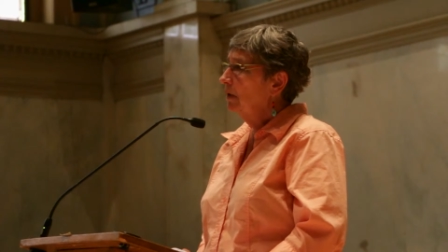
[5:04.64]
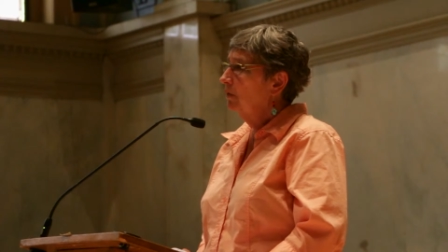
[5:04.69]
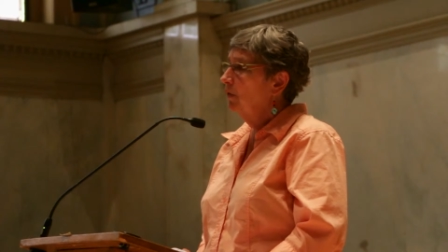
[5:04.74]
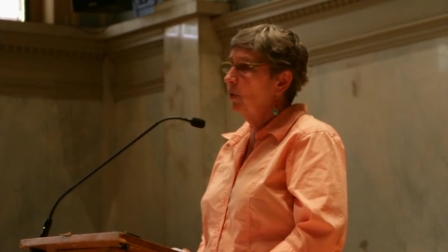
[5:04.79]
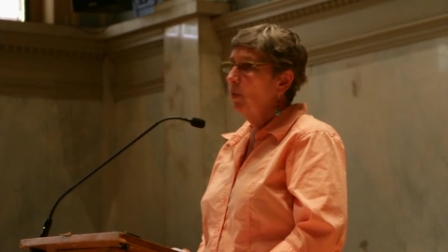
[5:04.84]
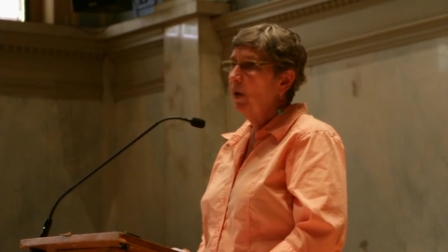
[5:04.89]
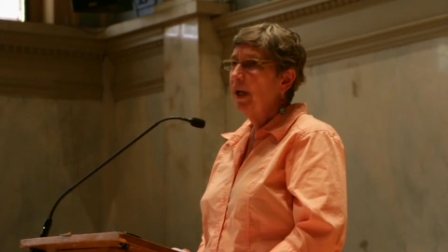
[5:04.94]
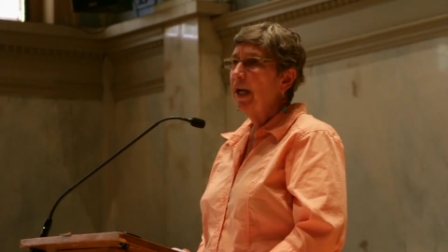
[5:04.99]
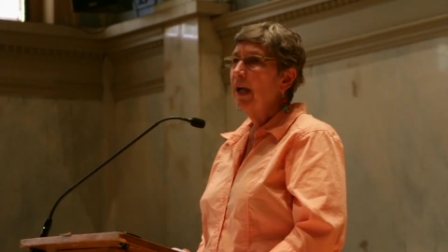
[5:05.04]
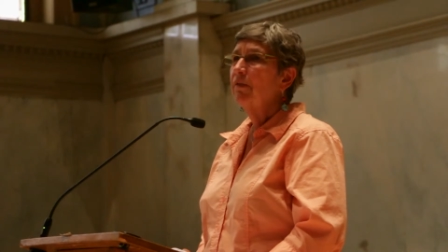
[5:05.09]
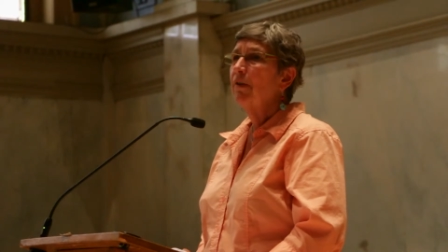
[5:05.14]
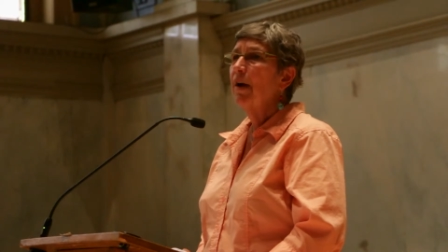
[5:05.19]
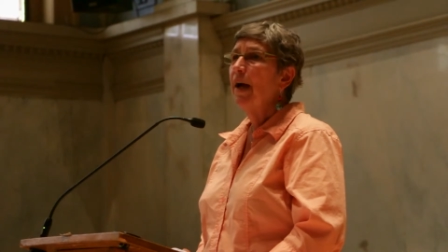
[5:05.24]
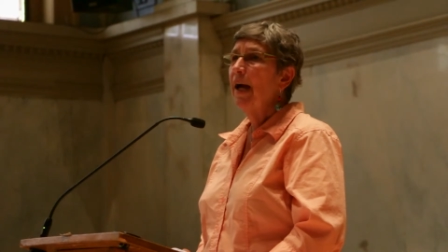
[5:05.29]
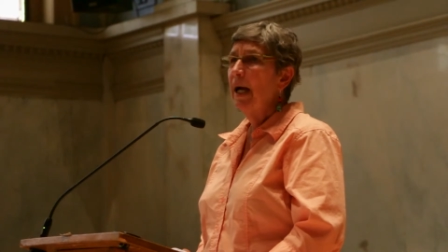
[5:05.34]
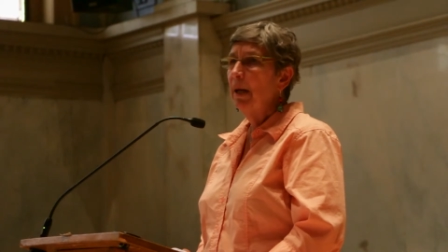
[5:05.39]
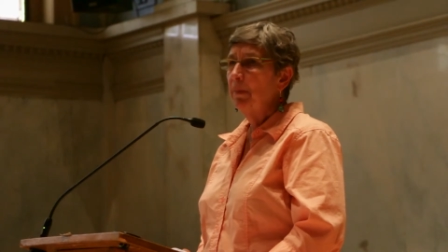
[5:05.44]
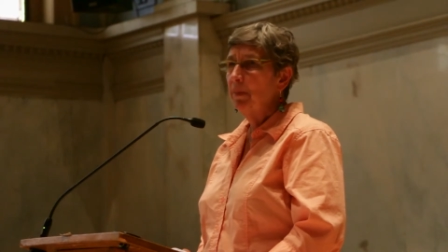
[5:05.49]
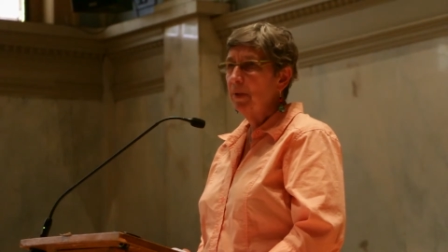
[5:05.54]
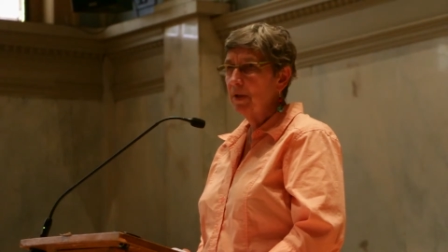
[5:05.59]
for whatever
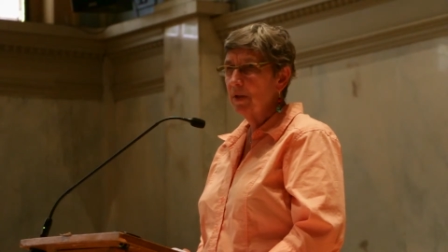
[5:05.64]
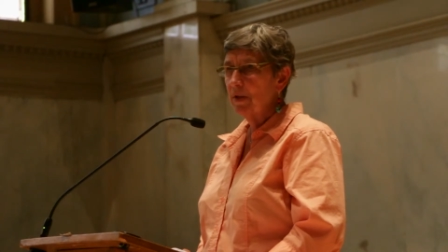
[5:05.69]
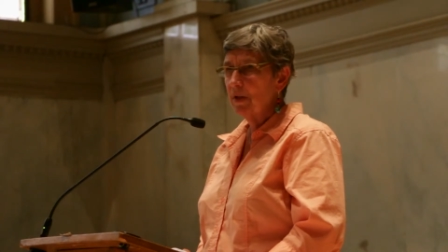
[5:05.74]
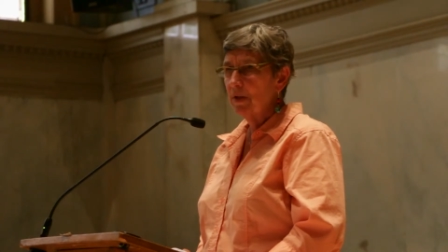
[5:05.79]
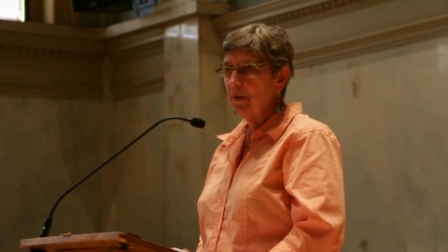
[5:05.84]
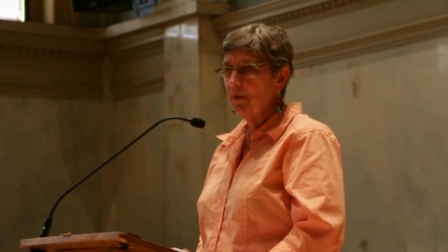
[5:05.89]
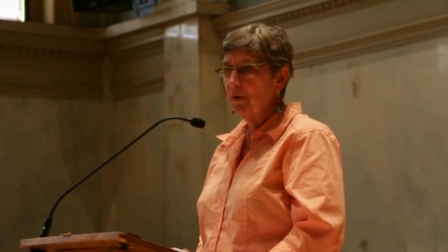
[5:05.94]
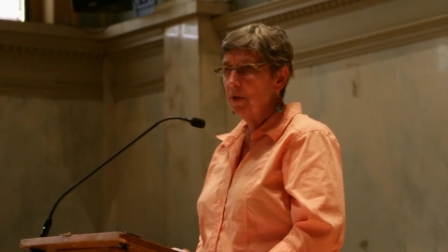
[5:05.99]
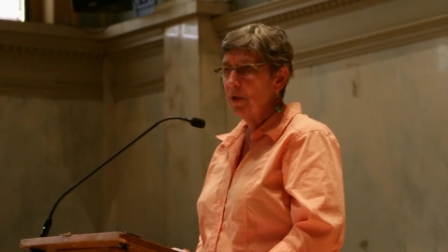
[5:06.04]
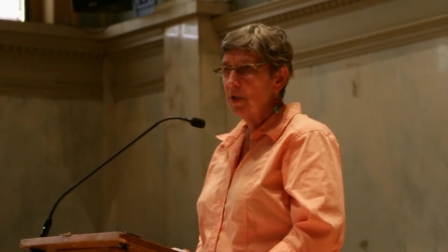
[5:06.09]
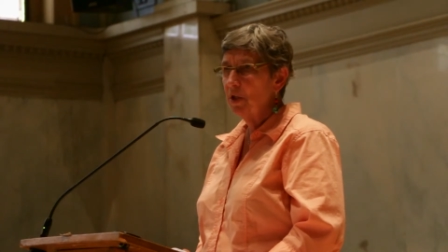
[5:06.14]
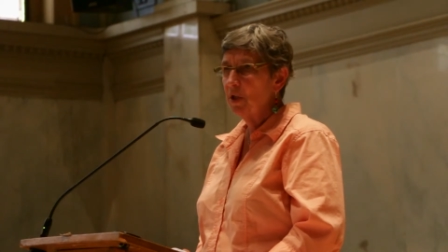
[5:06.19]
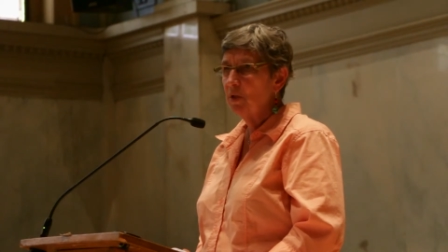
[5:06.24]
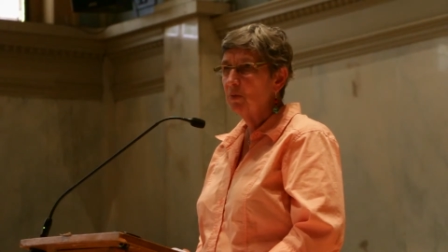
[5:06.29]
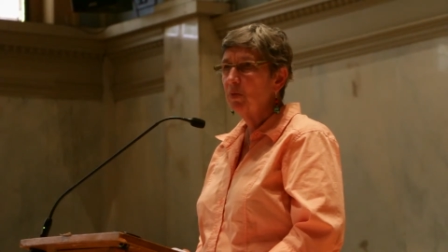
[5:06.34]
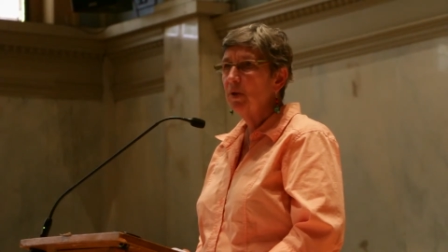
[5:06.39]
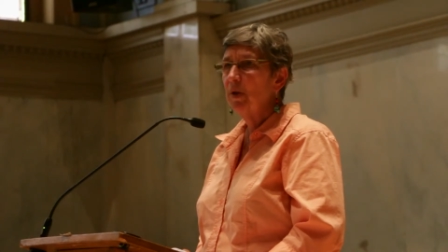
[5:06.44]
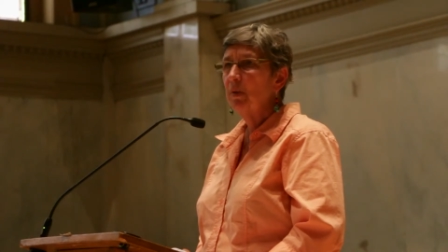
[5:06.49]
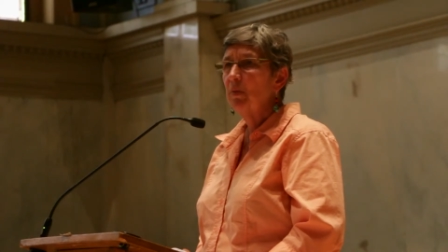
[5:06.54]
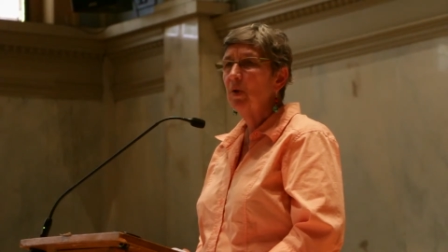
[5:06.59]
happens with the
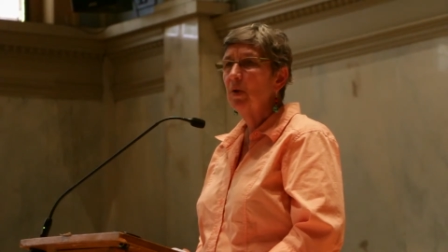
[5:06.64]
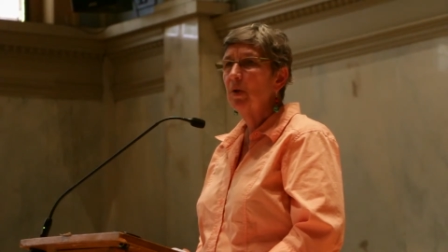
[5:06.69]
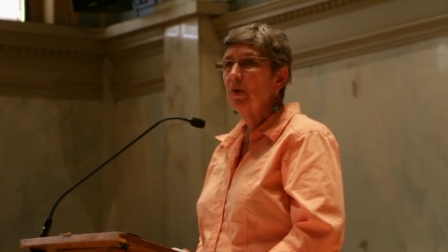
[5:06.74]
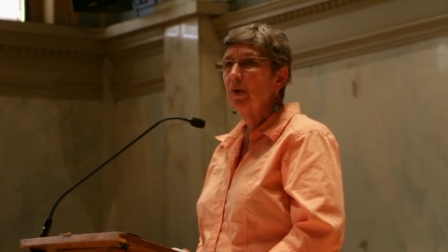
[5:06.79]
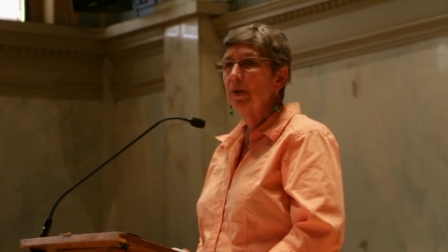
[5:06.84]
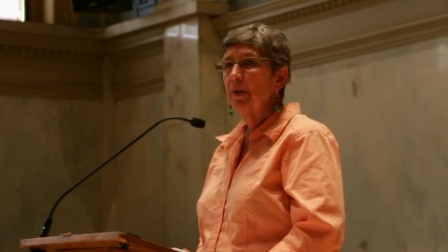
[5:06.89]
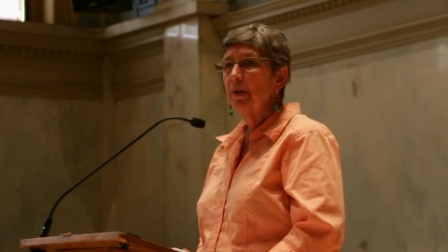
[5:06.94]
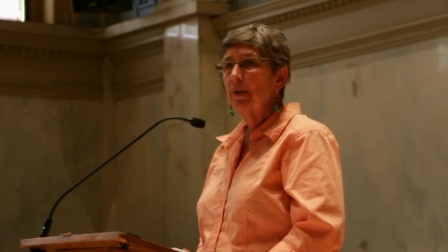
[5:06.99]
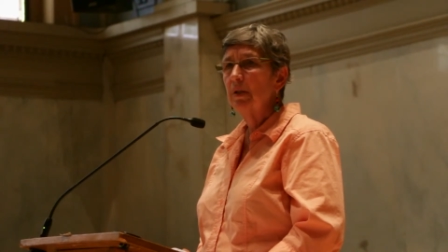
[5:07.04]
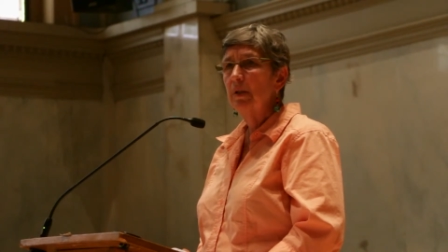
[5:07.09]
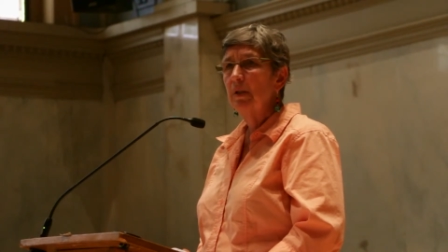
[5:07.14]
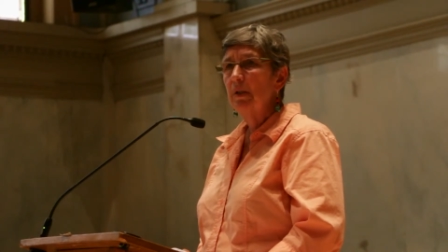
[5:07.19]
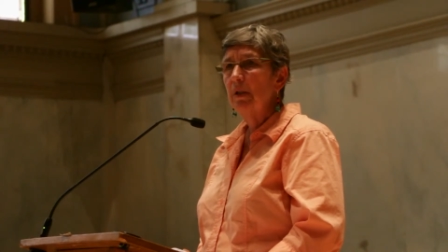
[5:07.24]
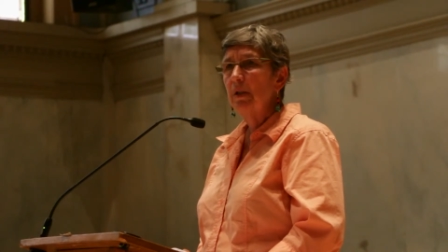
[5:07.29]
Supreme Court.